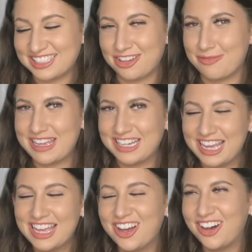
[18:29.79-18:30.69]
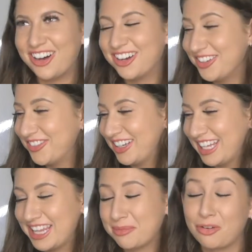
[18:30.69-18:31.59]
So I mean,
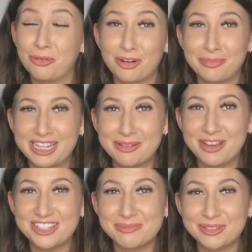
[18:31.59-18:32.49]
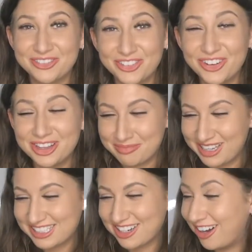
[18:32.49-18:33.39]
hopefully, or probably the person before or the
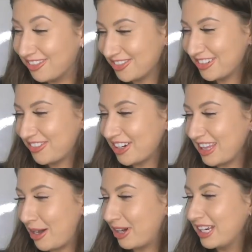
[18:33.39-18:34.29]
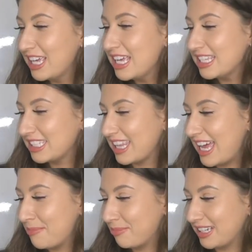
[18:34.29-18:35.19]
person after would have won on that one. So
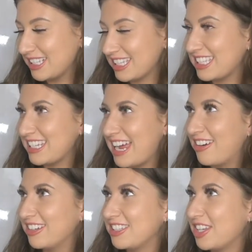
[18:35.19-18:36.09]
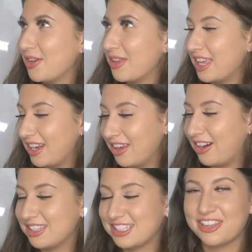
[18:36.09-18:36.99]
that brings us down to the
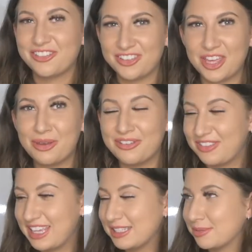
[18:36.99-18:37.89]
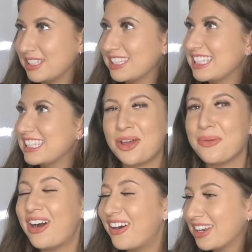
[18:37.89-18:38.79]
last few of these ones. So
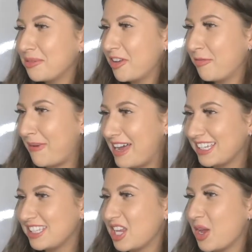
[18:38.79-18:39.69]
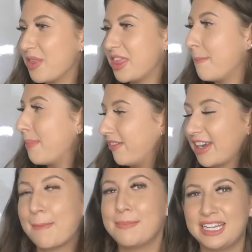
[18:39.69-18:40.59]
we are going to move back to the
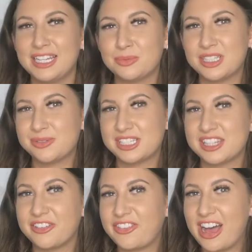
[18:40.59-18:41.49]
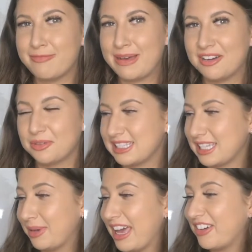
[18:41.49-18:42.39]
Merry Million ones, which is the £5 ones.
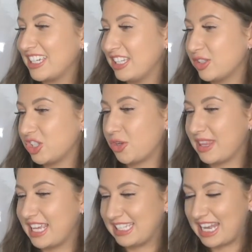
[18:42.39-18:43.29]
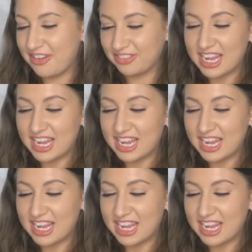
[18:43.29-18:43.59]
Now we have actually got two of these left.